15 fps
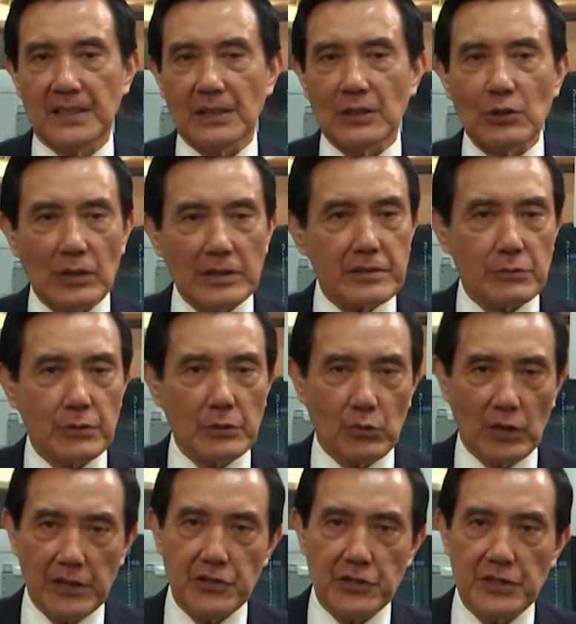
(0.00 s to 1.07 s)
Cross-strait
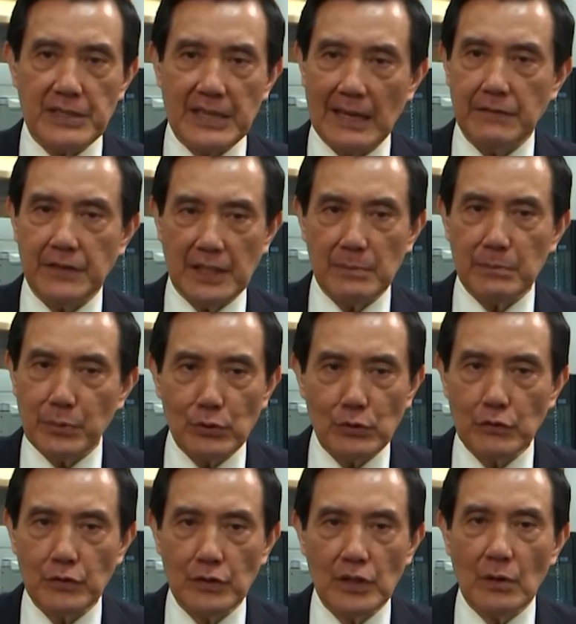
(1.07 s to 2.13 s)
relations have
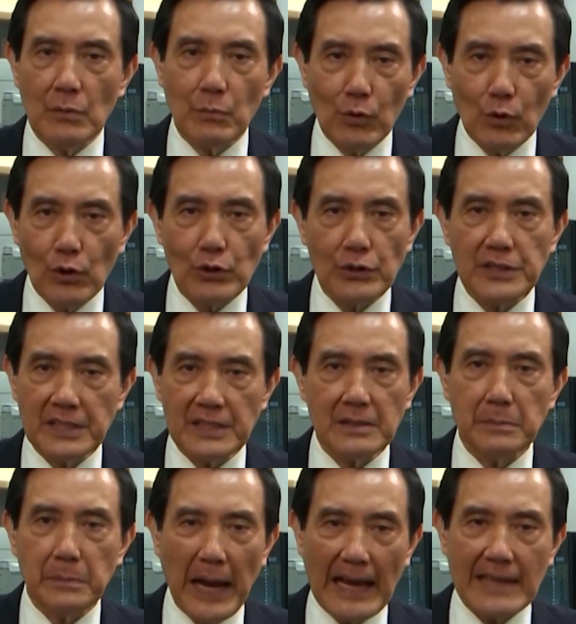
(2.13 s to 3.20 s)
improved more in the
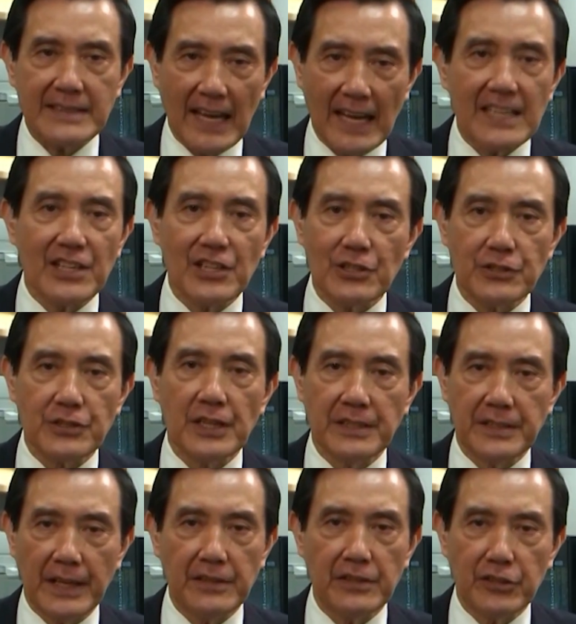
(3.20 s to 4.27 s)
past 8 years
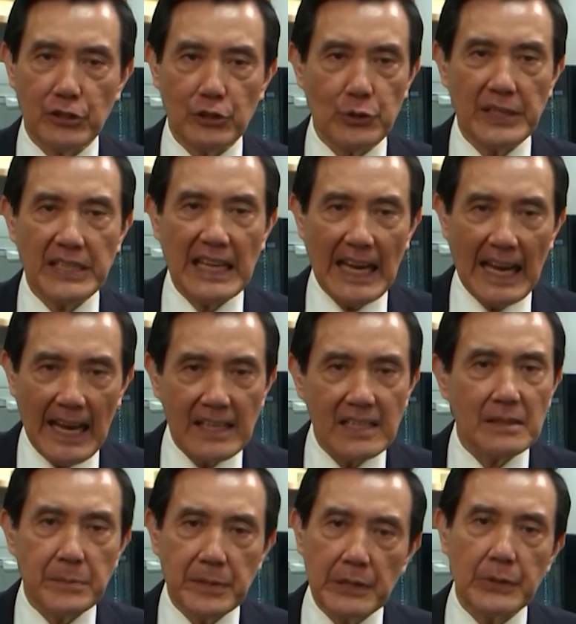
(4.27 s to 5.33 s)
than during any
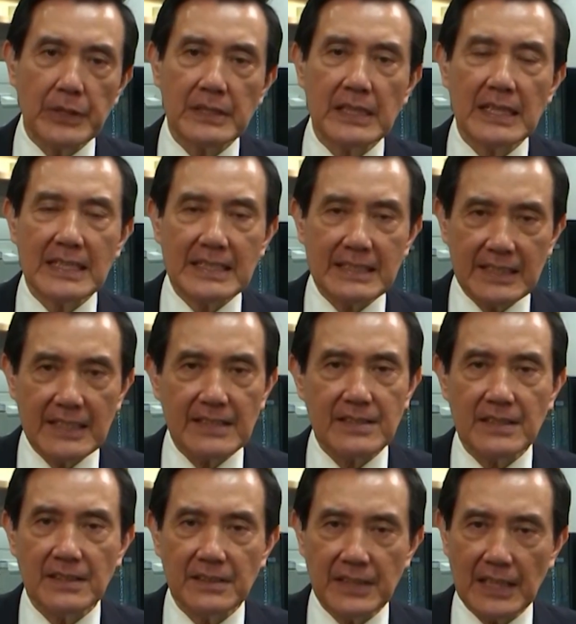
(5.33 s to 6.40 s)
period since
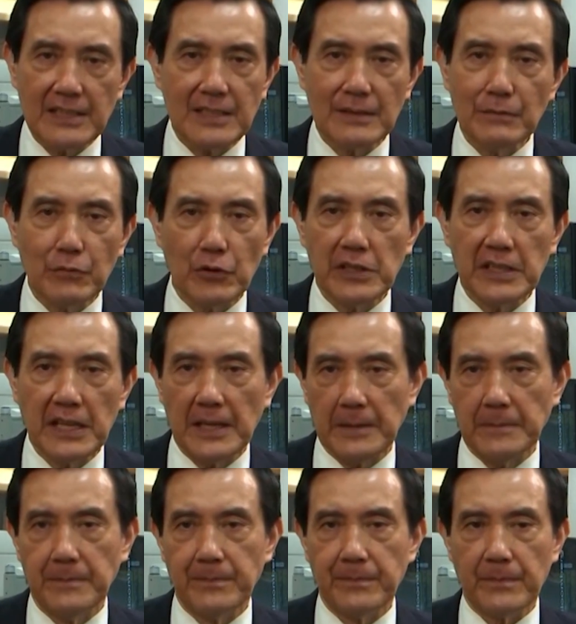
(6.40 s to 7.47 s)
1949.
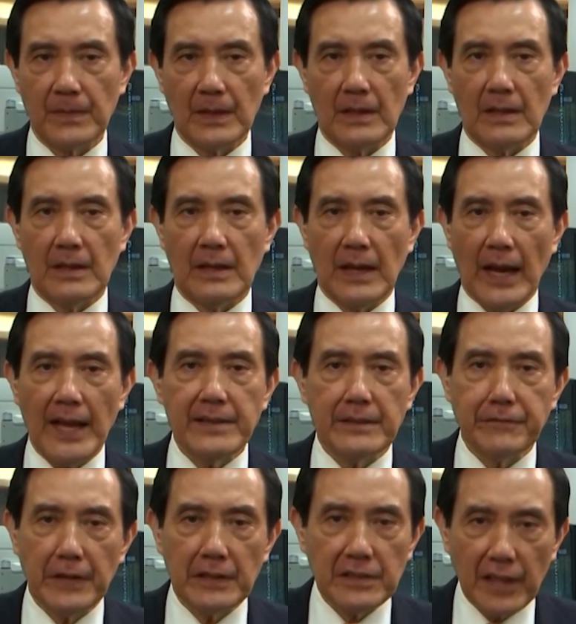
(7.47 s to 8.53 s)
And the
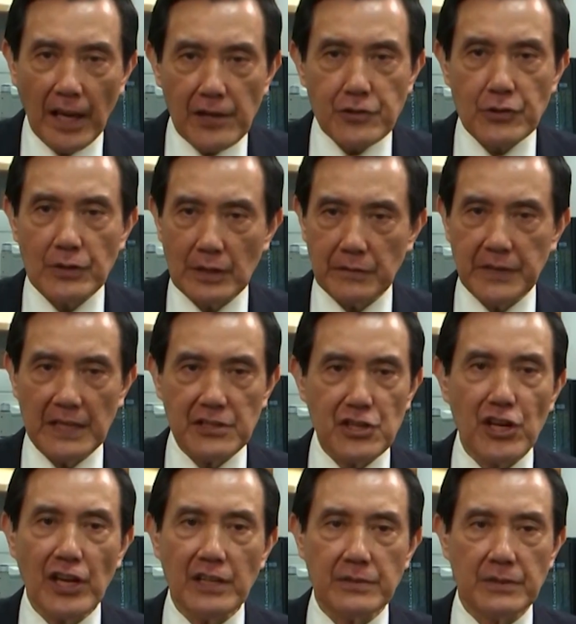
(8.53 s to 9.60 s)
foundation of that
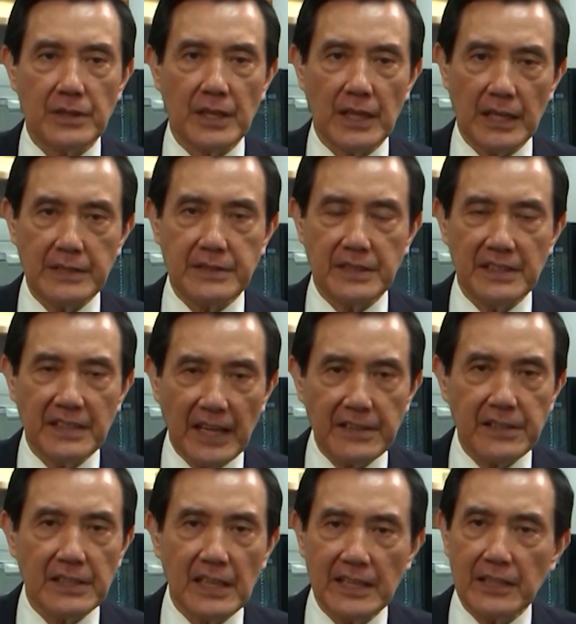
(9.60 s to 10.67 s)
change is the
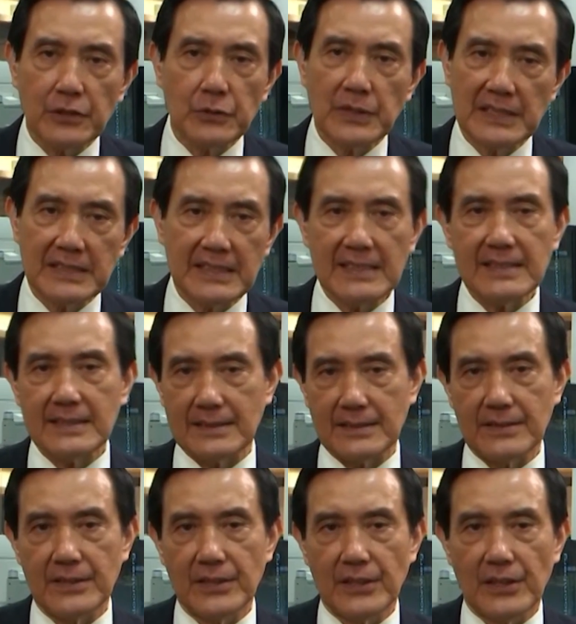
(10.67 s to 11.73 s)
1992 consensus,
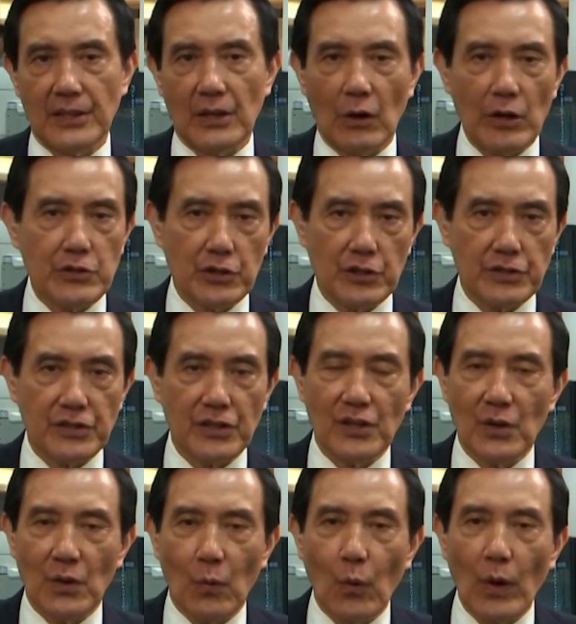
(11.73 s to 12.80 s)
which is
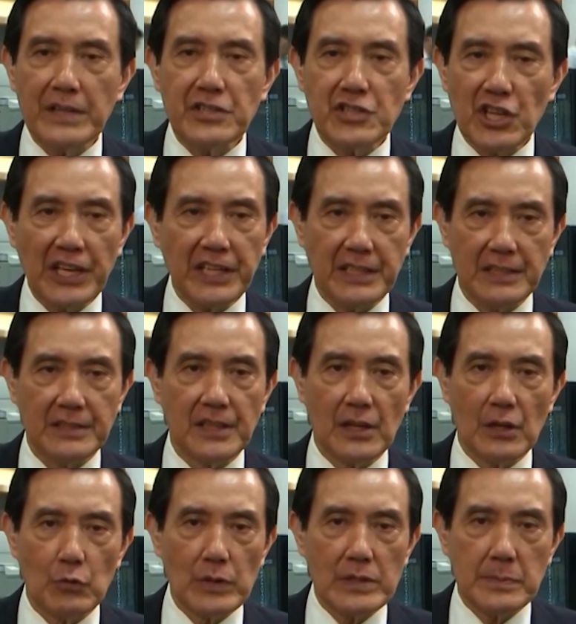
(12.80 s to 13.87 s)
one China,
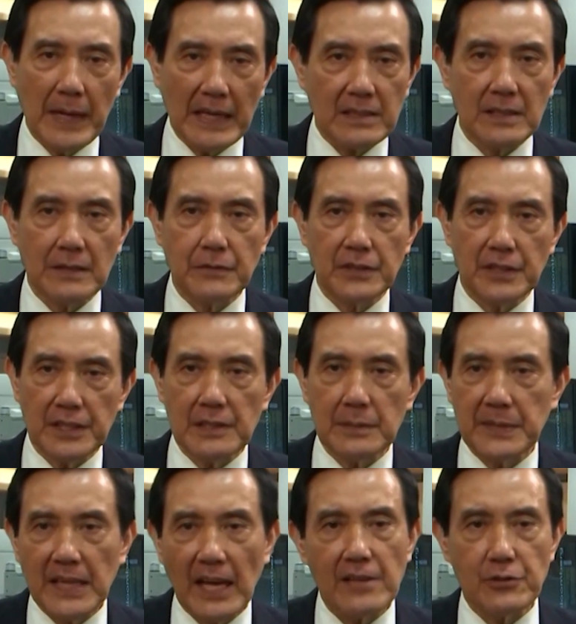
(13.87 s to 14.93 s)
respective
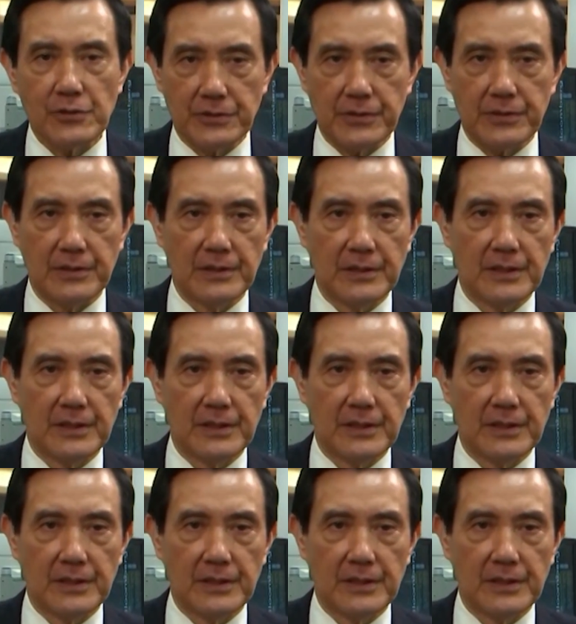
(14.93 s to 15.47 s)
interpretations.